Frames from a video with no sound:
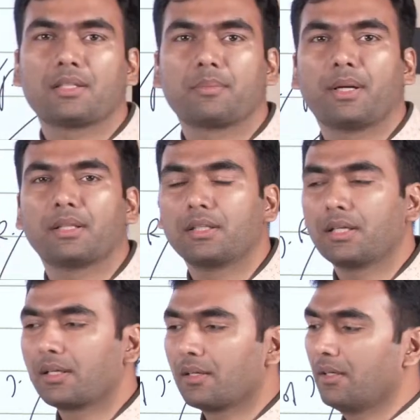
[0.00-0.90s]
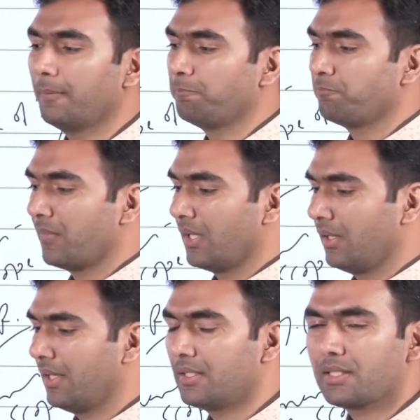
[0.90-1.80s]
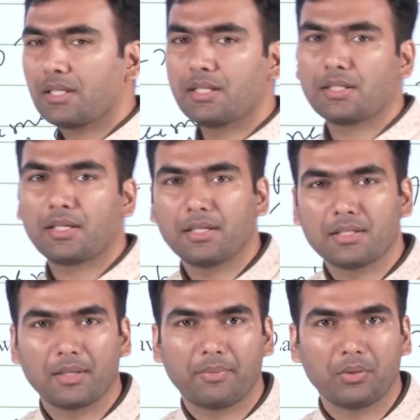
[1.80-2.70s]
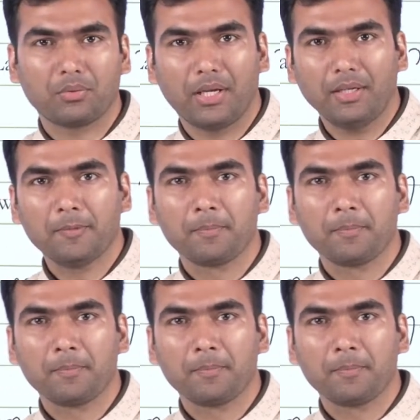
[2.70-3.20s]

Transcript: by their legislature is referred to that.